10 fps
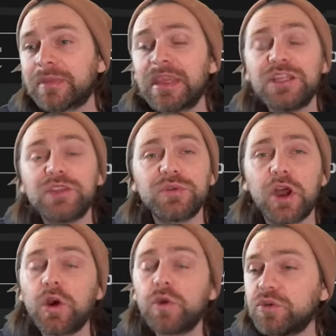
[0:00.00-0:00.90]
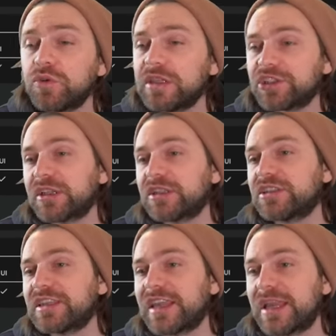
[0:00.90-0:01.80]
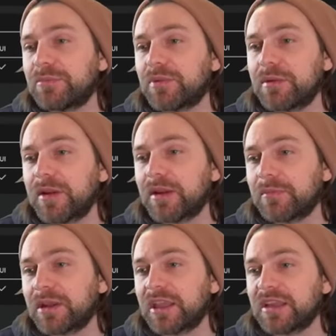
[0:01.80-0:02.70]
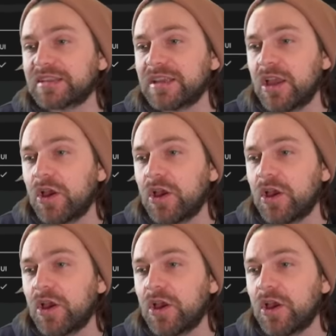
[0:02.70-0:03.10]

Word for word: each with their own unique challenges and gameplay me mechanics.